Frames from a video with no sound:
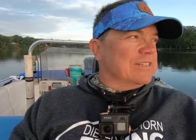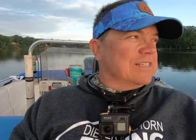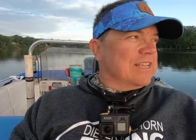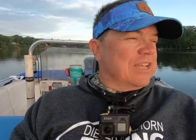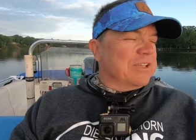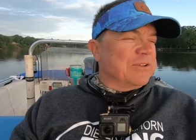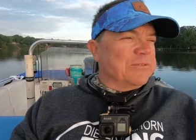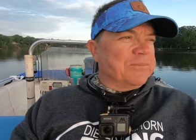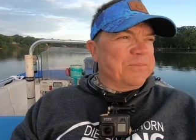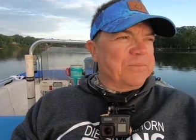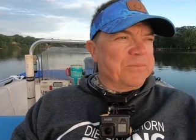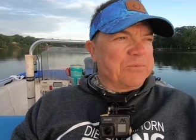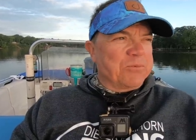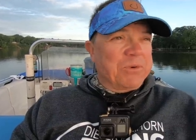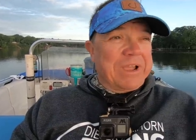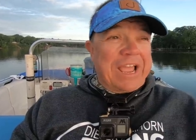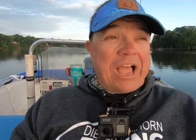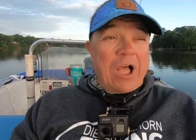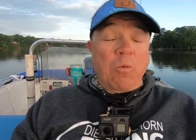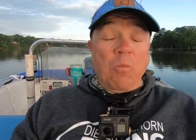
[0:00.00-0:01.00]
So
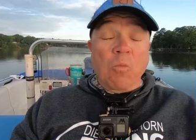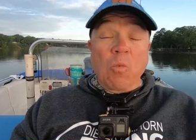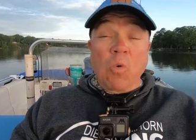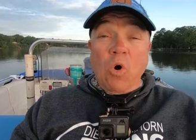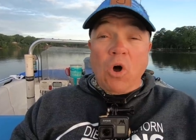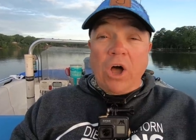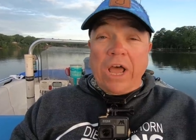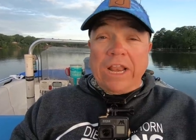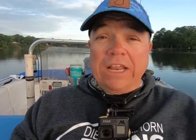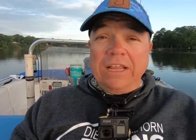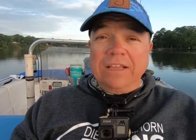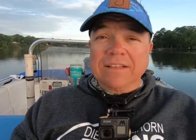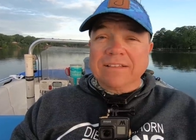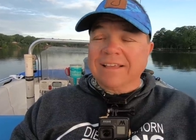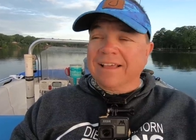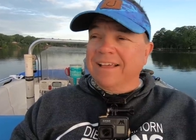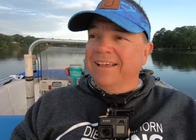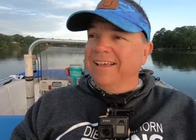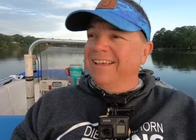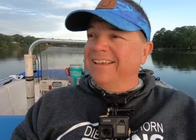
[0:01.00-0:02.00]
we got one
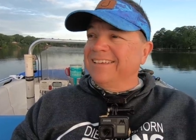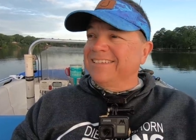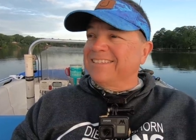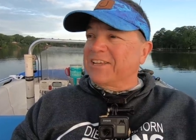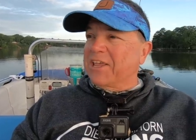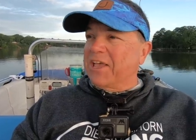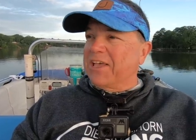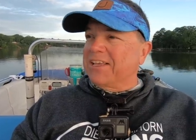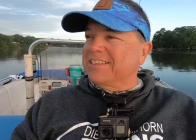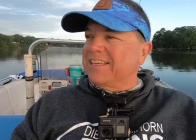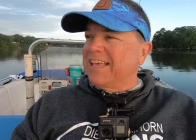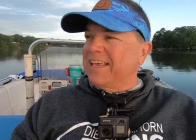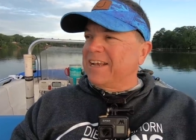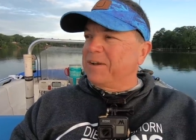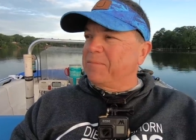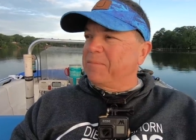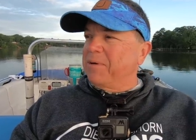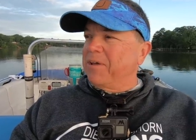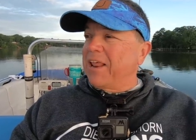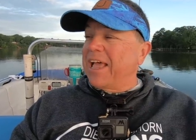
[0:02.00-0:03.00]
skunks out
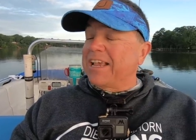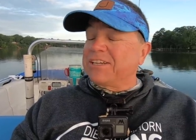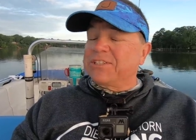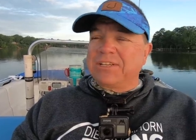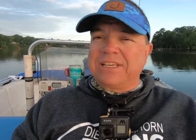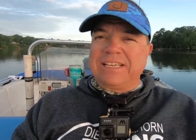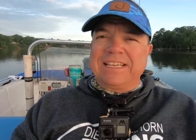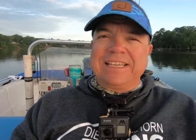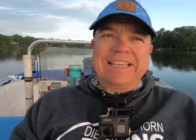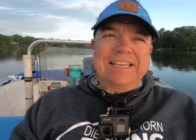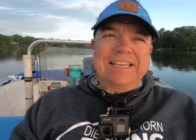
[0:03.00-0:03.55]
of the boat. Actually,